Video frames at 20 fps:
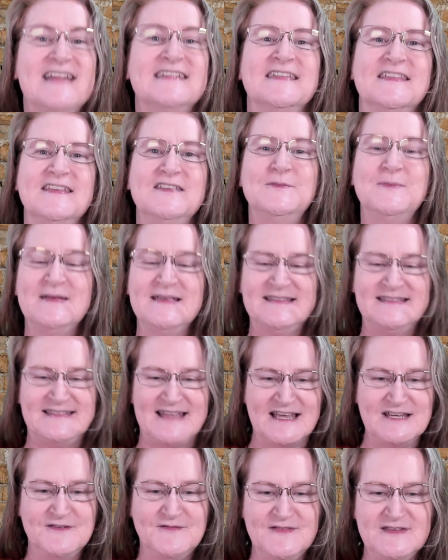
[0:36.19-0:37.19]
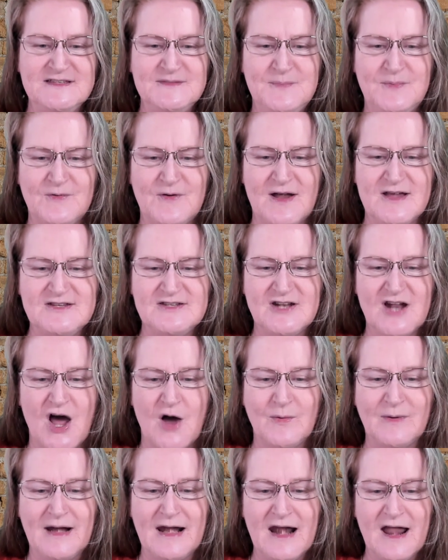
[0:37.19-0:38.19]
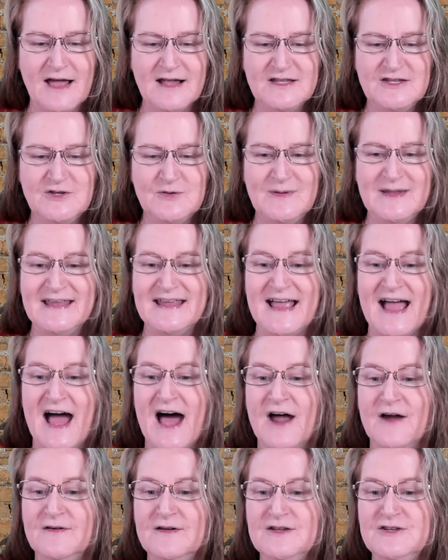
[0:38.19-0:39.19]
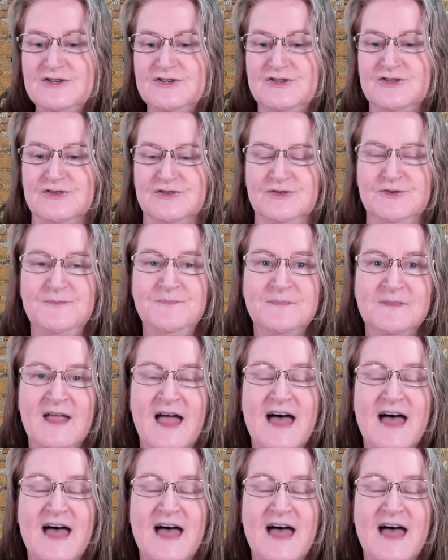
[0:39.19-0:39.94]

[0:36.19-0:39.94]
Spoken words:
Now this week's dash of inspiration, I would like to encourage you